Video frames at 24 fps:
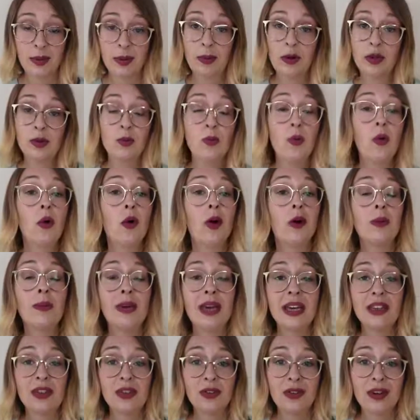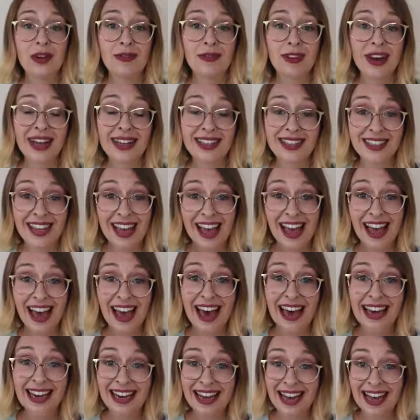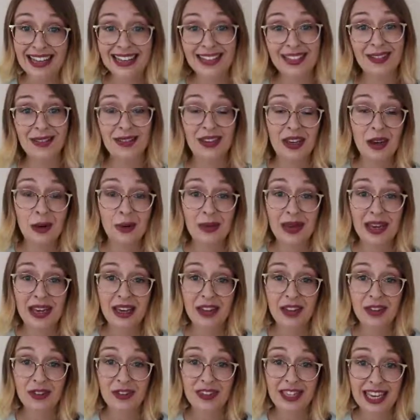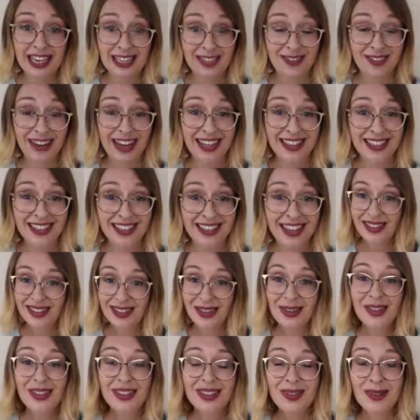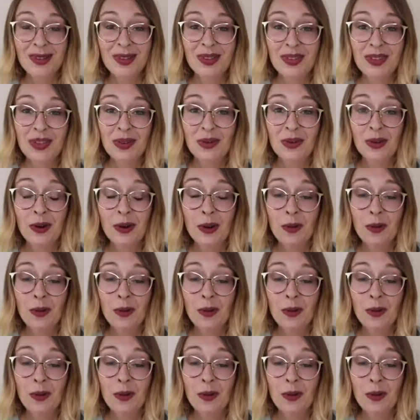We want more omega-3 fats and less of the omega-6 fats. So good sources of your